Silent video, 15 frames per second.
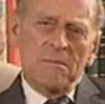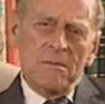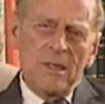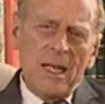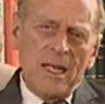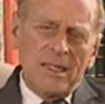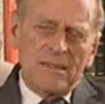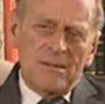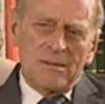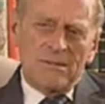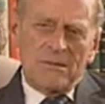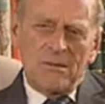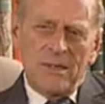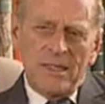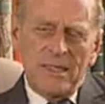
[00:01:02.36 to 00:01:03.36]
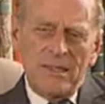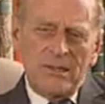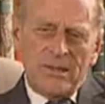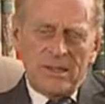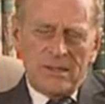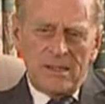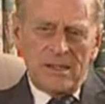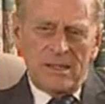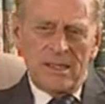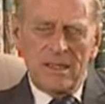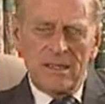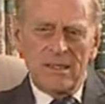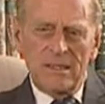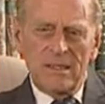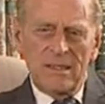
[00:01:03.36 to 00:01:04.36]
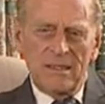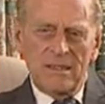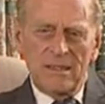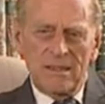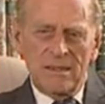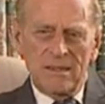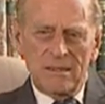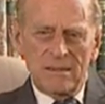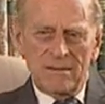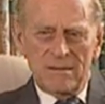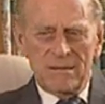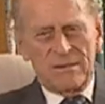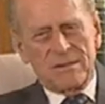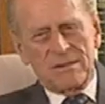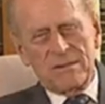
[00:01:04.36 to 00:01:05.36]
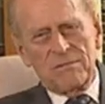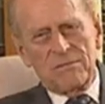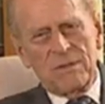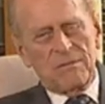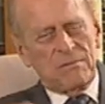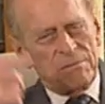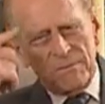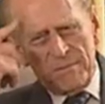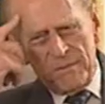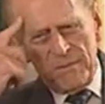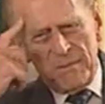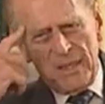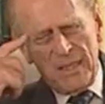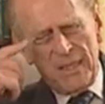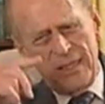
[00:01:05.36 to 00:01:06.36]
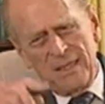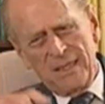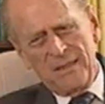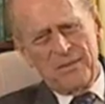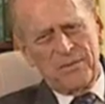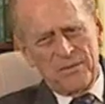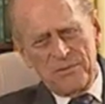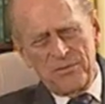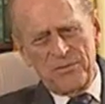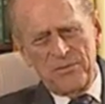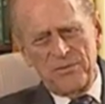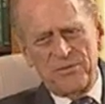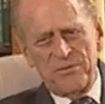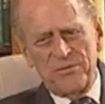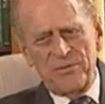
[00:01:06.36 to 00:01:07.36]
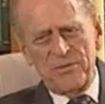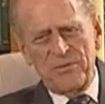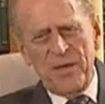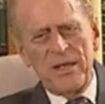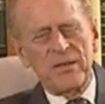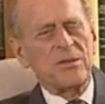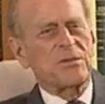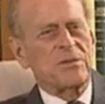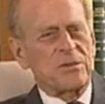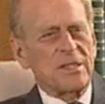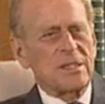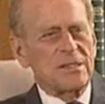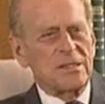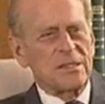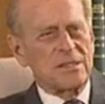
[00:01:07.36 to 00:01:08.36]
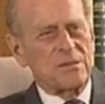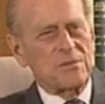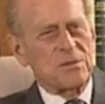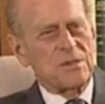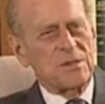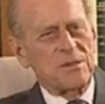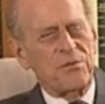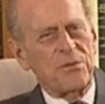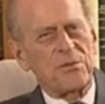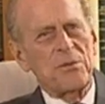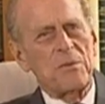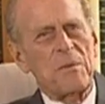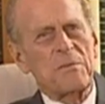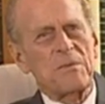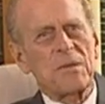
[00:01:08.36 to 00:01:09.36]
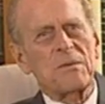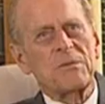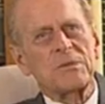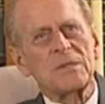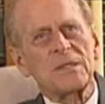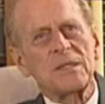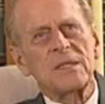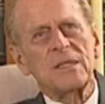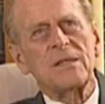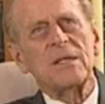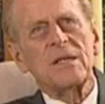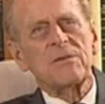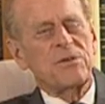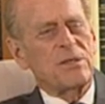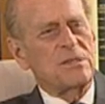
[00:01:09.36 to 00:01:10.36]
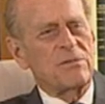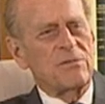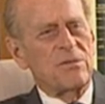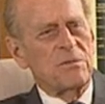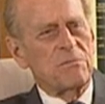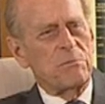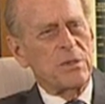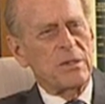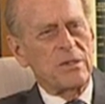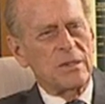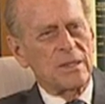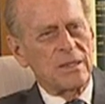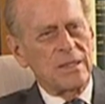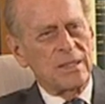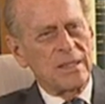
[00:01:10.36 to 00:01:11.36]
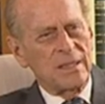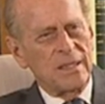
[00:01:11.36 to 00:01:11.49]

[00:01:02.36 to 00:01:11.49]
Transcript: Well, I got quite interested in, in uh, the, well, for, various reasons. There was, if you remember, there was the Festival of Britain,